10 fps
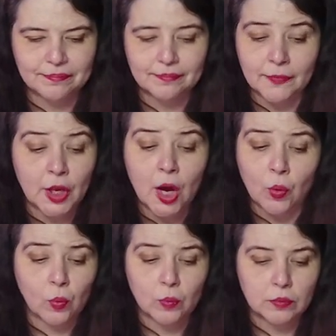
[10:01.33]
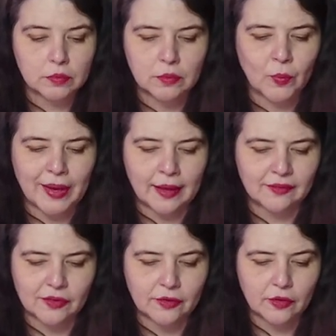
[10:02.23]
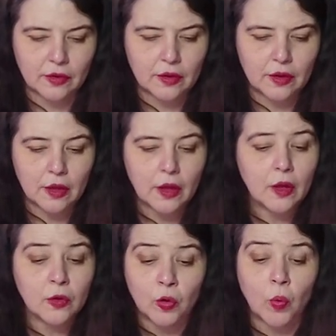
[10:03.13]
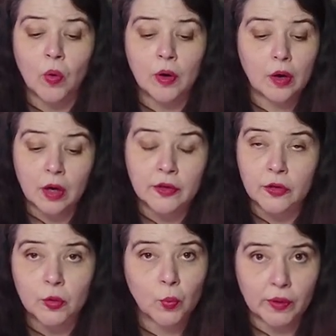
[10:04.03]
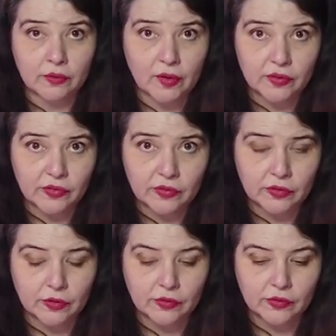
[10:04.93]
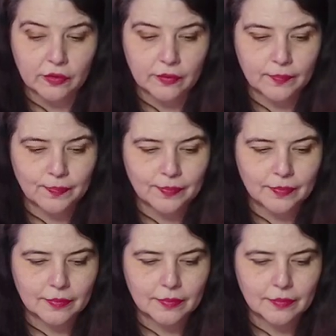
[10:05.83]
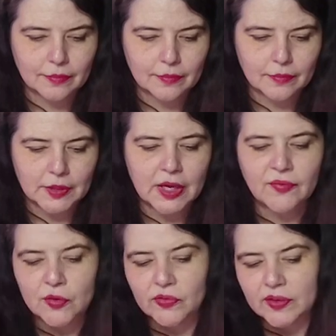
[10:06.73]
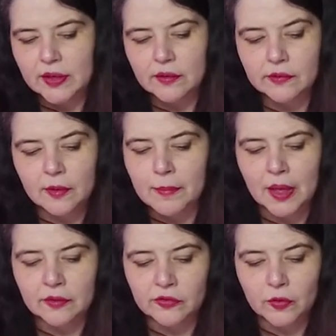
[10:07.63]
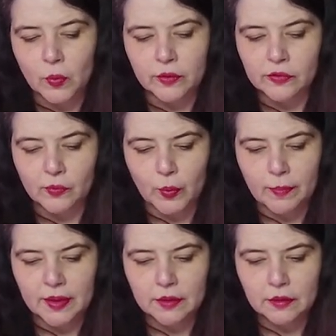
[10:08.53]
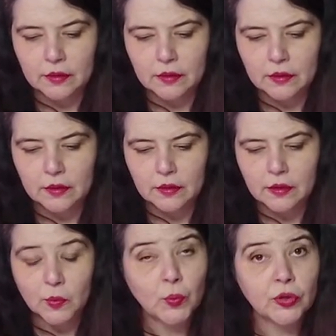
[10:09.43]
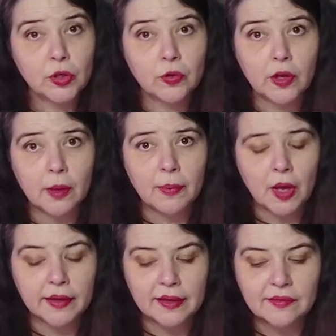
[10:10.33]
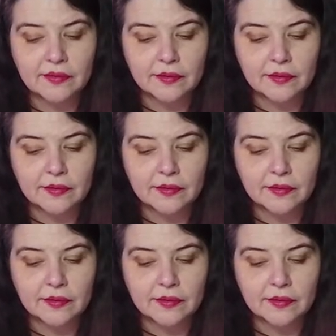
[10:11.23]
No, we answered, nor are you one of our sisters. If you see us among scores of women, will you look upon us?